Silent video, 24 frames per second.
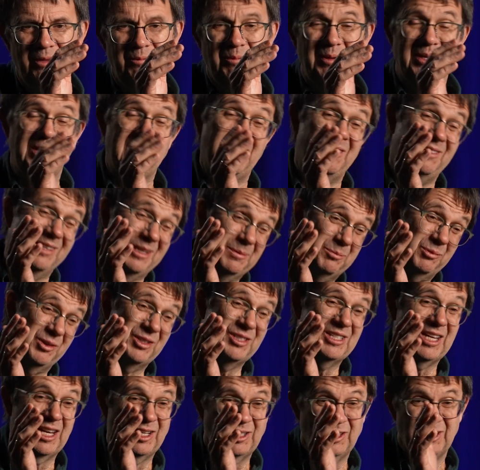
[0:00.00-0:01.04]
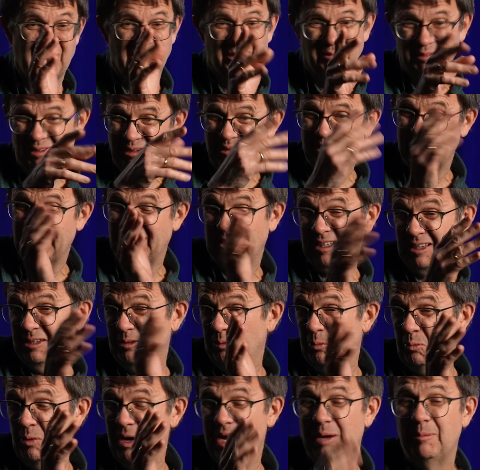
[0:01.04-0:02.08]
we call it a precession. We looked at the
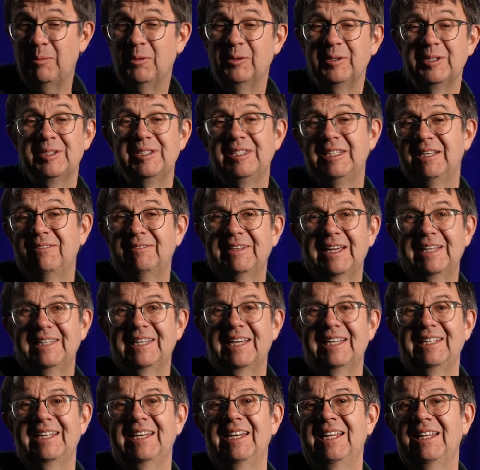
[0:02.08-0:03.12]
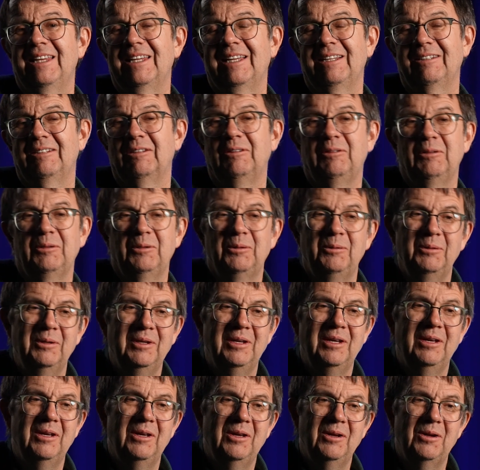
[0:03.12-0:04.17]
little wobble and see if that had anything to do
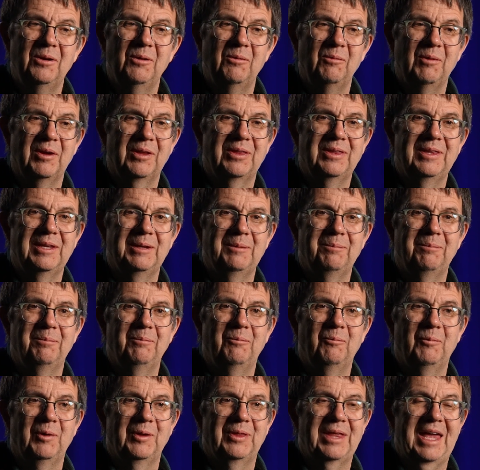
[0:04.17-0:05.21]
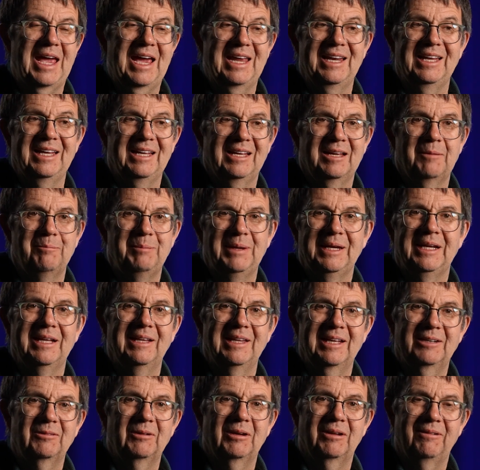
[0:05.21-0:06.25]
with adding a big
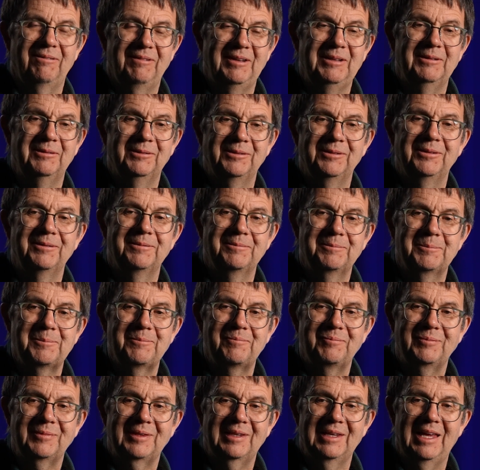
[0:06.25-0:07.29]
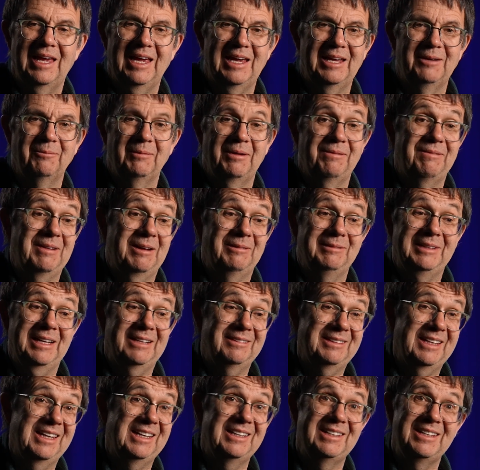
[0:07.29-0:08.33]
electric field. And we found
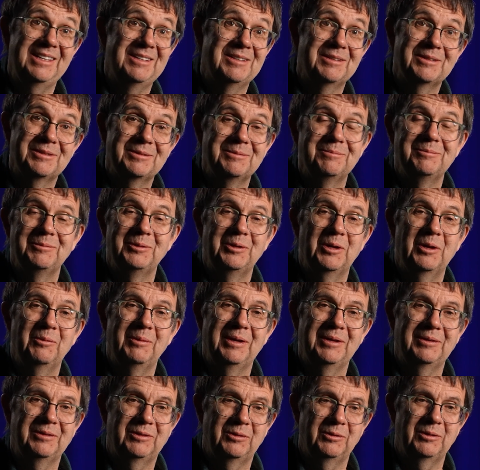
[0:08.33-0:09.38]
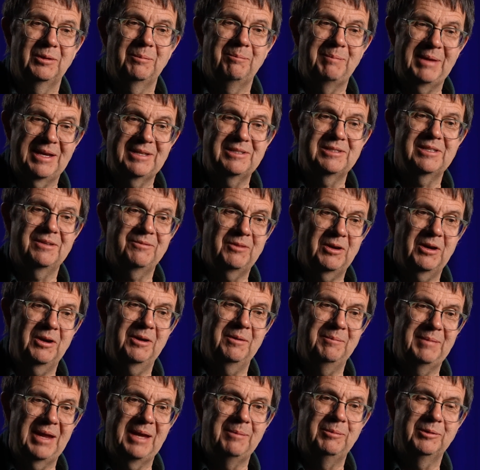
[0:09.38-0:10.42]
out that it didn't. You know, to the best of
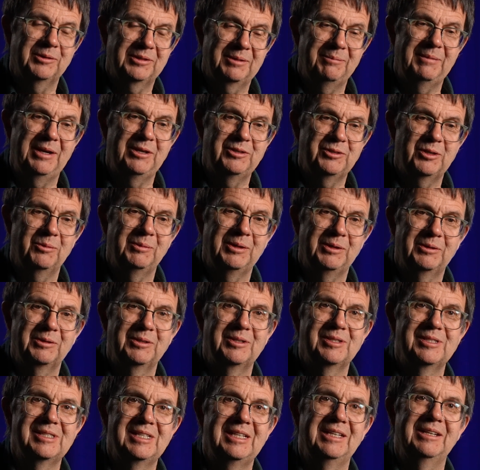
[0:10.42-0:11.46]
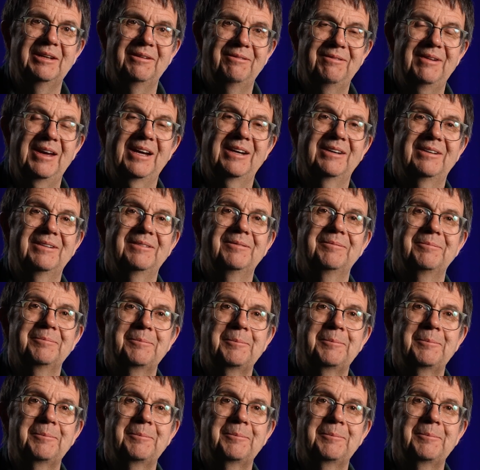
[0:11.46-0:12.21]
our able to measure, we couldn't see an effect.